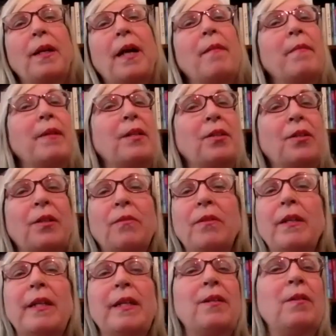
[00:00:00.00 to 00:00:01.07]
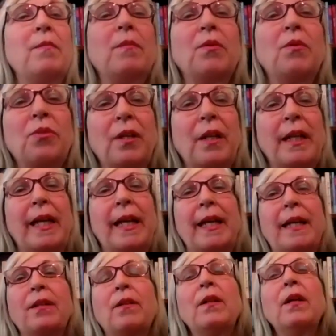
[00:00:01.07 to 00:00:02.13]
how many children can you emotionally
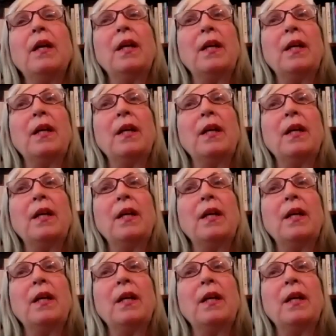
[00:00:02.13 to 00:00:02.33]
handle.